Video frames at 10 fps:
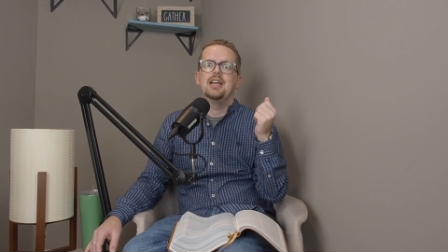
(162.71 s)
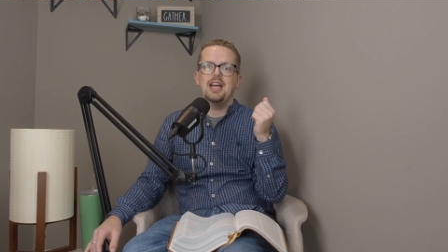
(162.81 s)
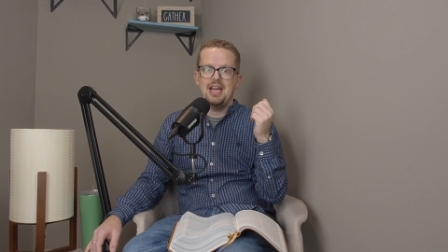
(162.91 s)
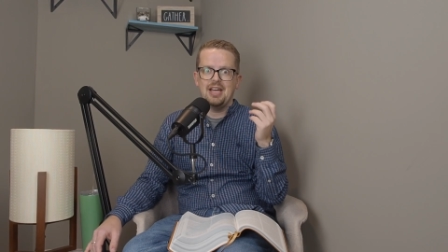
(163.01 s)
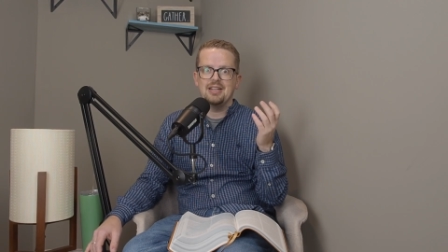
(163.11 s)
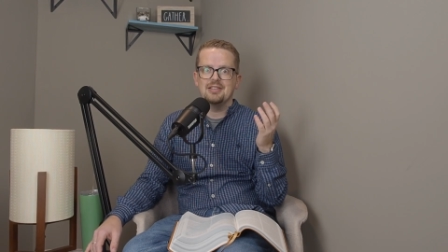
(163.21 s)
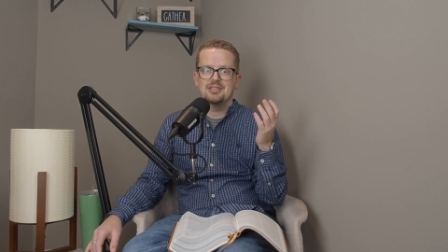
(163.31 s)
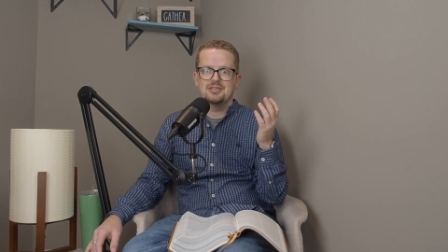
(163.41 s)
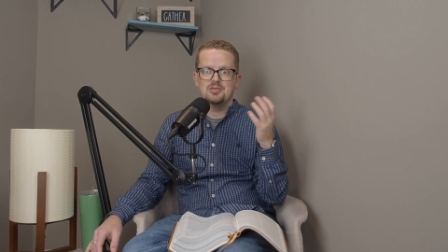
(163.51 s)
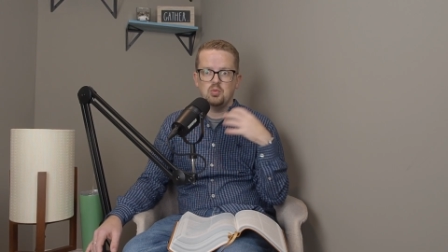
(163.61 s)

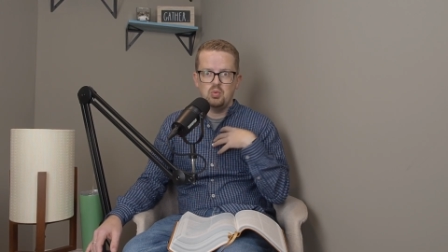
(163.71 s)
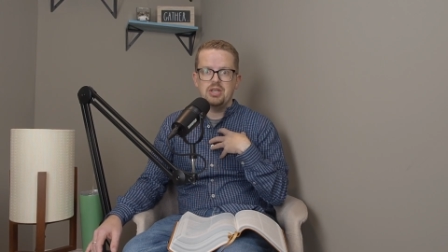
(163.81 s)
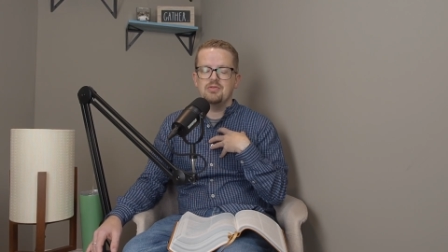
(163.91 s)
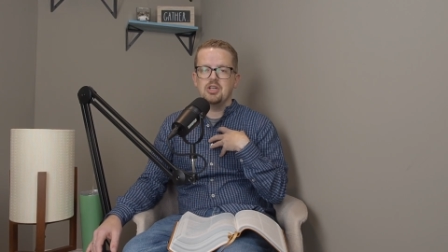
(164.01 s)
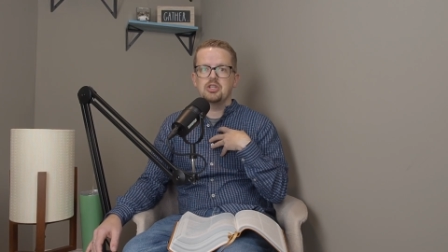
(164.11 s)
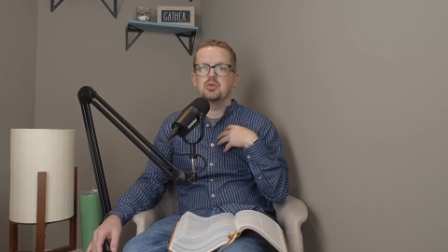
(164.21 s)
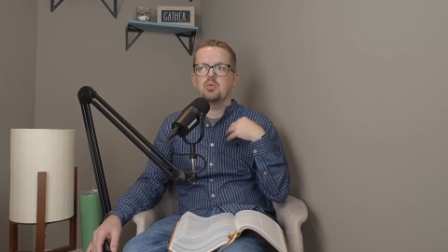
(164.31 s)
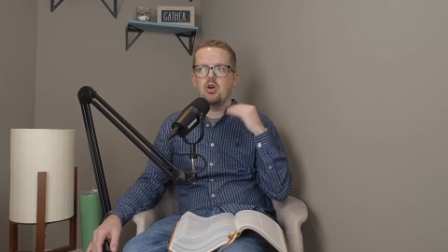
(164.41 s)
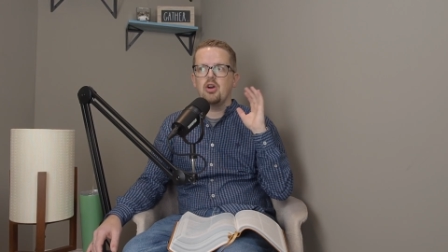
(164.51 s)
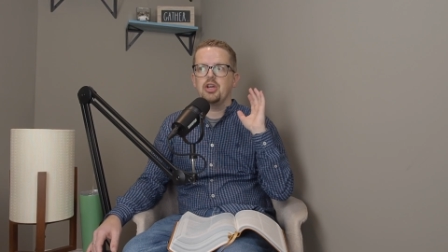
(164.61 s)
and we have done you
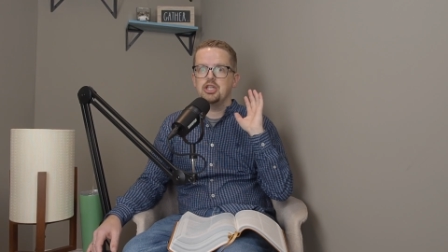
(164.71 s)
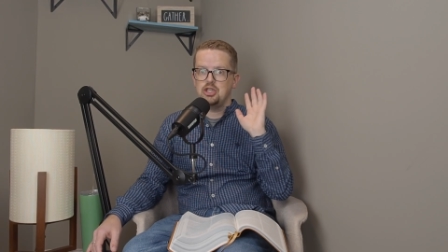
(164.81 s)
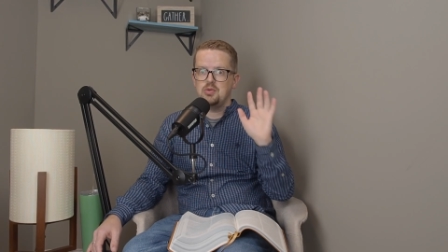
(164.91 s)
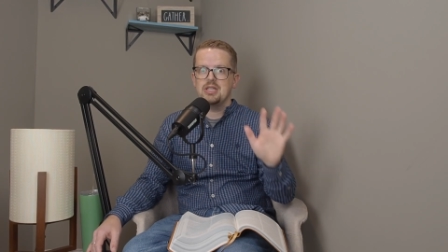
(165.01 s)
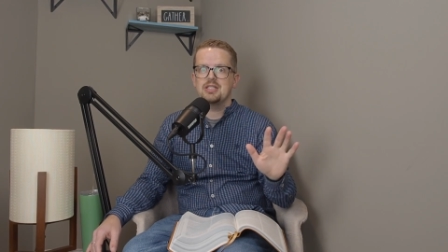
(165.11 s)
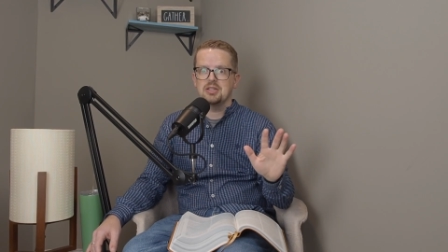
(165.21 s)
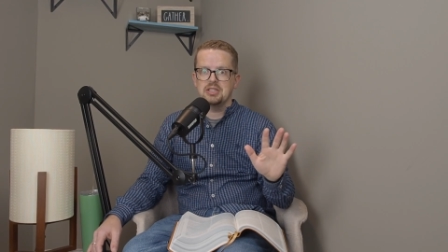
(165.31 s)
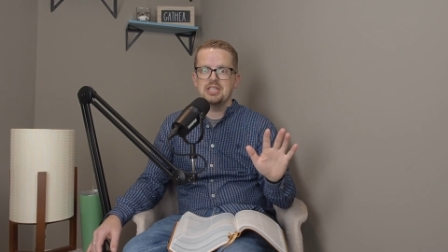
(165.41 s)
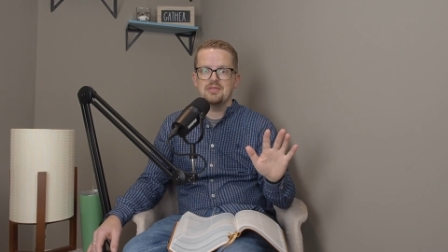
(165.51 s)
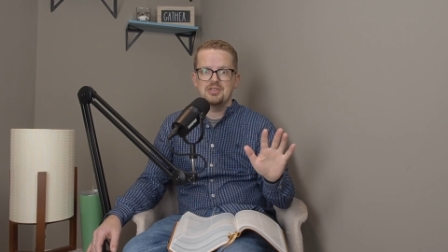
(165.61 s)
wrong and you need to
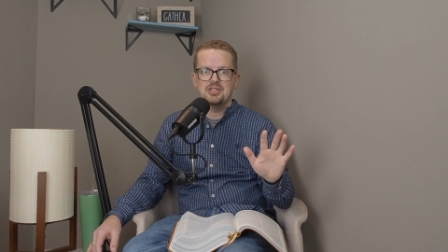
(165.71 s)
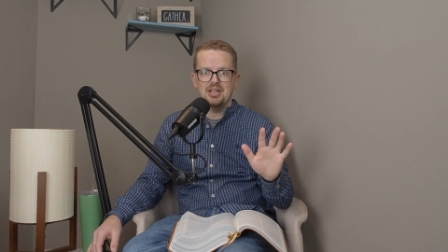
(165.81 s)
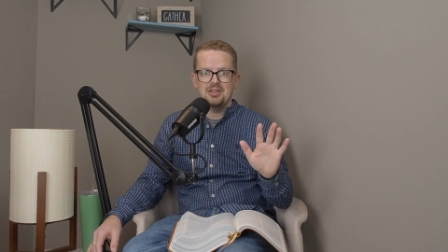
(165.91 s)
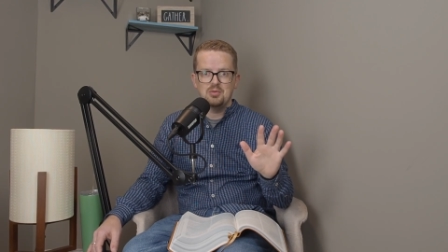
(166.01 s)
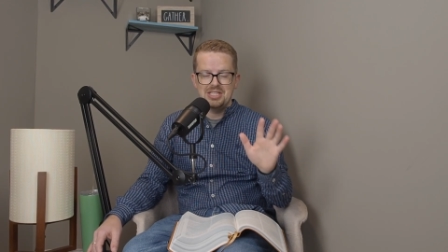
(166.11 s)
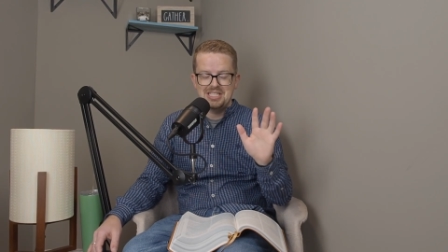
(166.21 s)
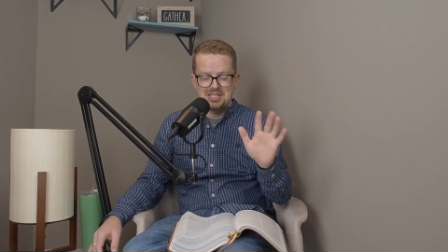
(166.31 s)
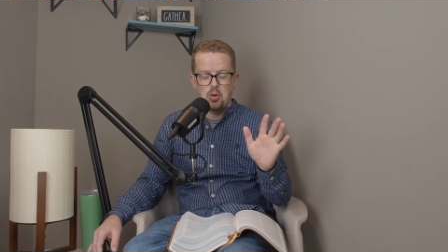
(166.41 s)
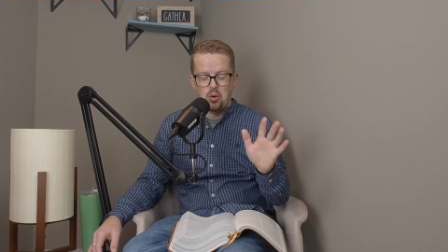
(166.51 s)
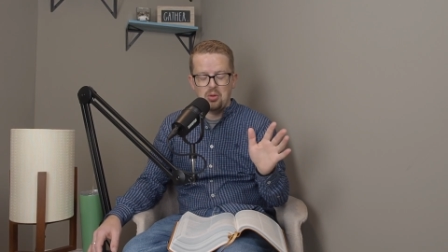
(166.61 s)
leave so that these
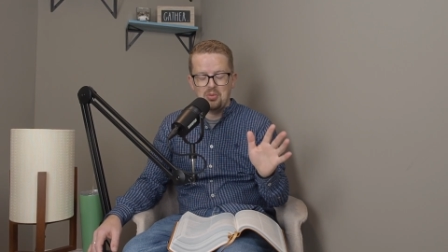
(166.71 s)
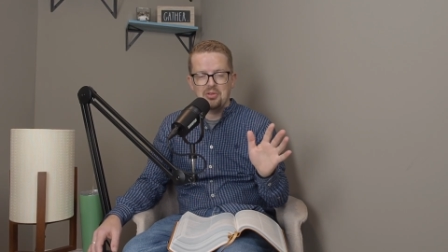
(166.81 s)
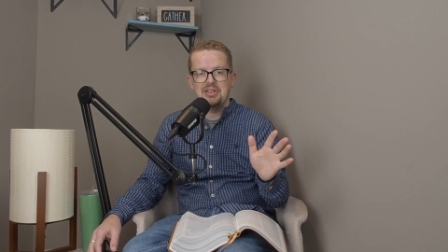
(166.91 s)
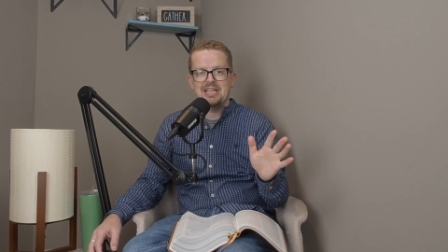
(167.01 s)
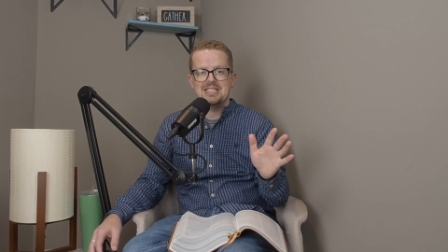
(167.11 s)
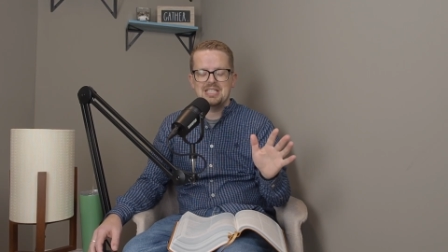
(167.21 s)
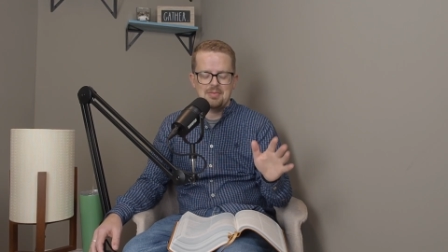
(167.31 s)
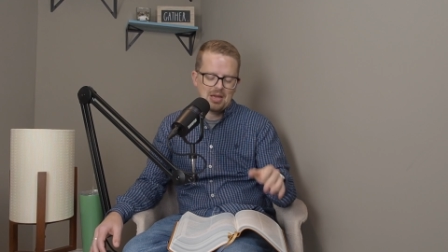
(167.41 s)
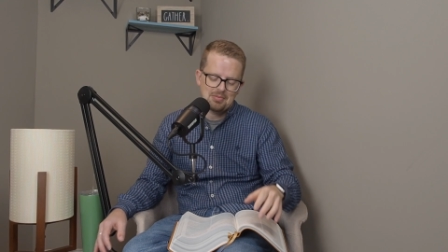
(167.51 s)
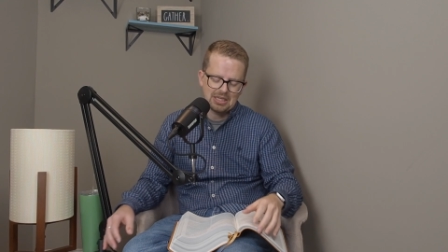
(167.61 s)
horrible things
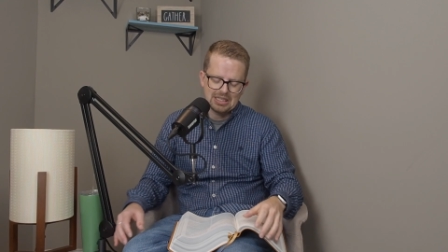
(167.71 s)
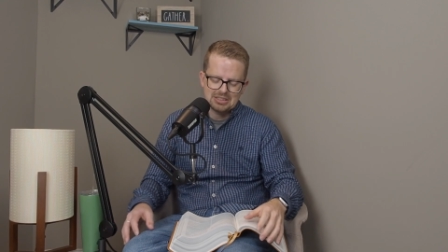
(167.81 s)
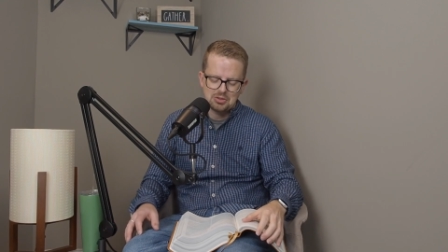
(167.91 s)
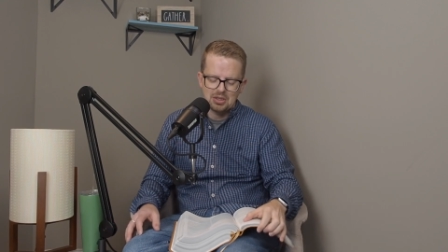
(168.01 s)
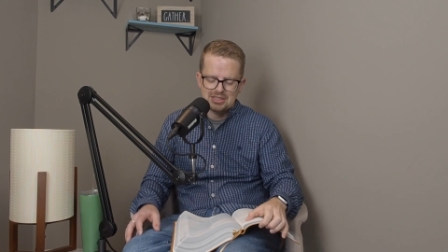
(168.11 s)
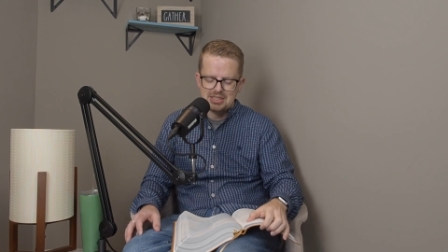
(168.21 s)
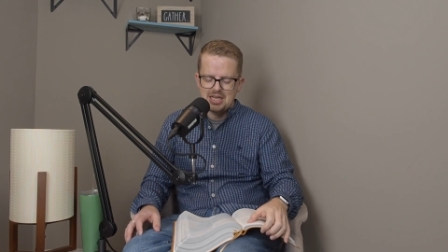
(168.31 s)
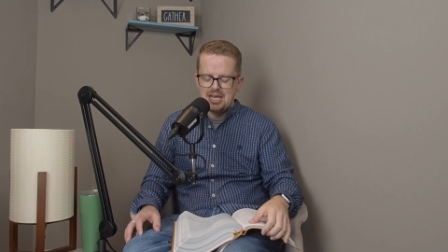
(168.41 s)
stop happening to us.